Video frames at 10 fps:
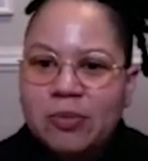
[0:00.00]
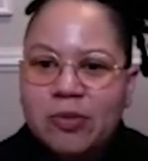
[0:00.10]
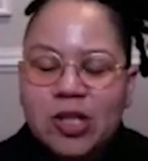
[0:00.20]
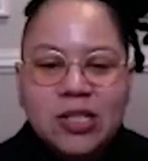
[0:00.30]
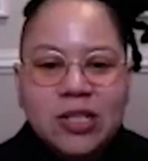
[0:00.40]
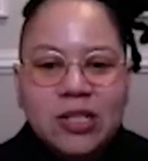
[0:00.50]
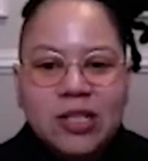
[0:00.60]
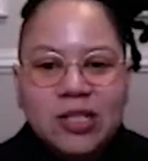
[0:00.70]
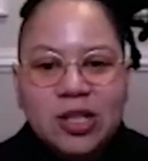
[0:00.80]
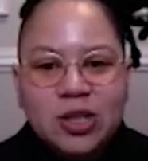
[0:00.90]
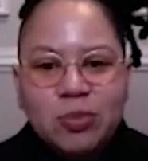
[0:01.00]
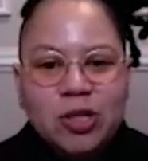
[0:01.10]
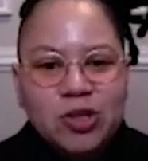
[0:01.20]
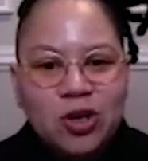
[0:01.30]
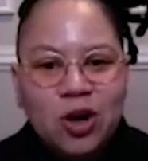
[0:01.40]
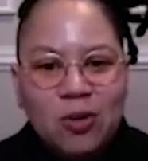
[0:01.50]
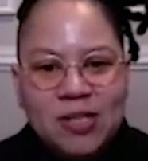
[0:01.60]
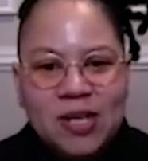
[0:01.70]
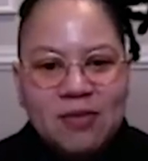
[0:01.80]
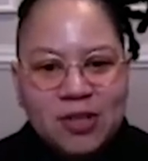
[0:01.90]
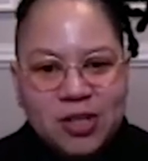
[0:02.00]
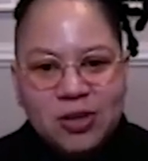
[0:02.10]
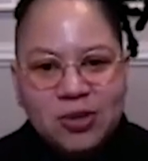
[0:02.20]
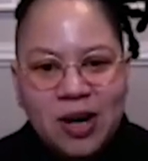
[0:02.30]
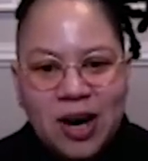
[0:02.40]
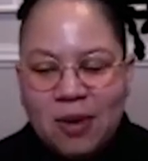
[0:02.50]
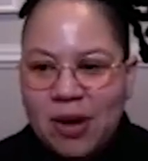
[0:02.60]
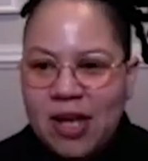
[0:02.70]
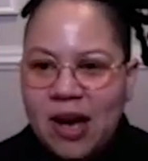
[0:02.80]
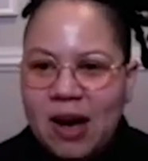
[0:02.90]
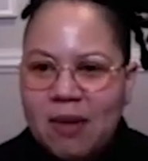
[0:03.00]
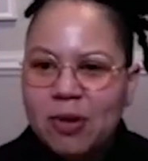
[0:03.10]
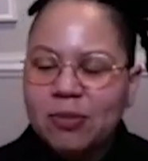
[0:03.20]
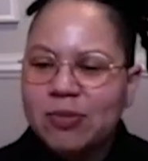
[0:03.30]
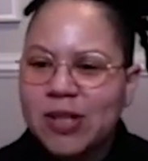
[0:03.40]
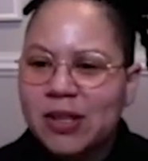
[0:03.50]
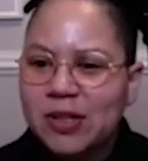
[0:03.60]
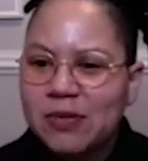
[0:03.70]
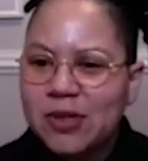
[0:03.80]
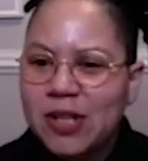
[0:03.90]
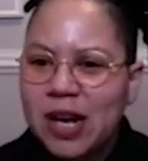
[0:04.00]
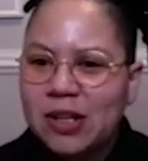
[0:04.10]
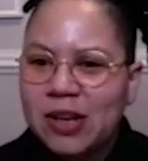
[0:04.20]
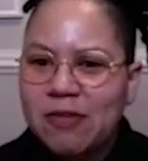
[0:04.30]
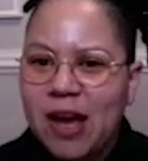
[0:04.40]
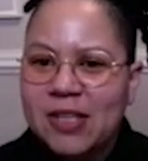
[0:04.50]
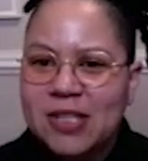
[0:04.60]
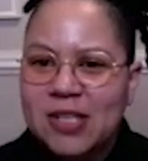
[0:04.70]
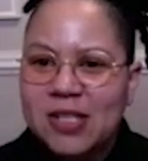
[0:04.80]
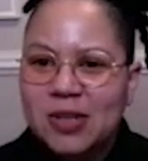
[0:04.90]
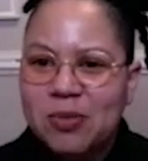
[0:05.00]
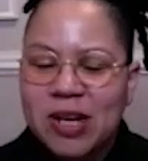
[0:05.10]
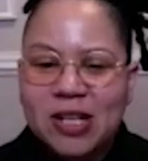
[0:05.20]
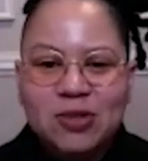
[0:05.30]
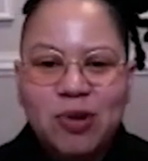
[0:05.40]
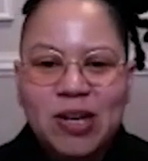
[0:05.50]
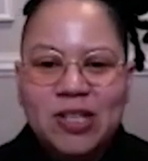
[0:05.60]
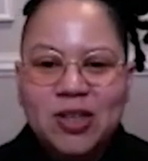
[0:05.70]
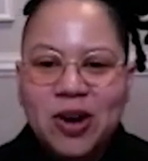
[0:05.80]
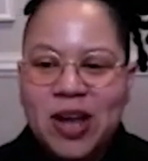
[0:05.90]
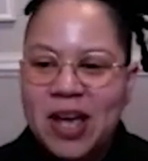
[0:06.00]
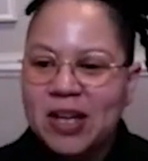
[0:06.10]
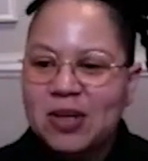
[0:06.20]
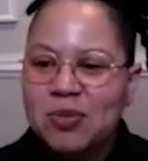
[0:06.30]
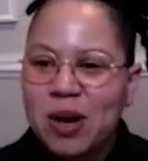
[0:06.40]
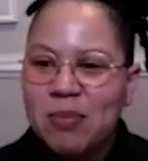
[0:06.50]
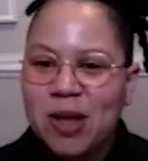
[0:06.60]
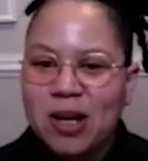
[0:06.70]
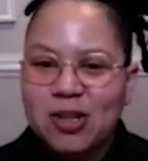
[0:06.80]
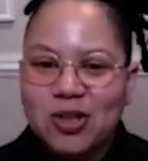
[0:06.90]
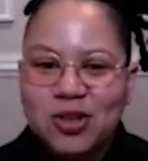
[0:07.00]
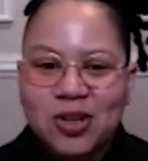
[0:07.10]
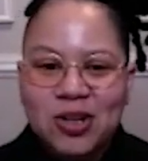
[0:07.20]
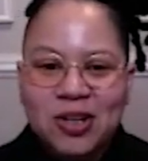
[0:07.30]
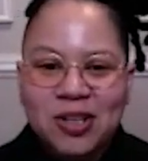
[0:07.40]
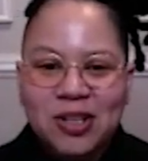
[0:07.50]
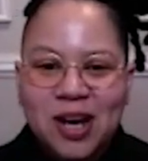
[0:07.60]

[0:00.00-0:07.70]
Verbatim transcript: Jessica, it's such a pleasure always having you. I'm slightly confused, Natalie. I can see someone has raised their hand, but I'm not sure.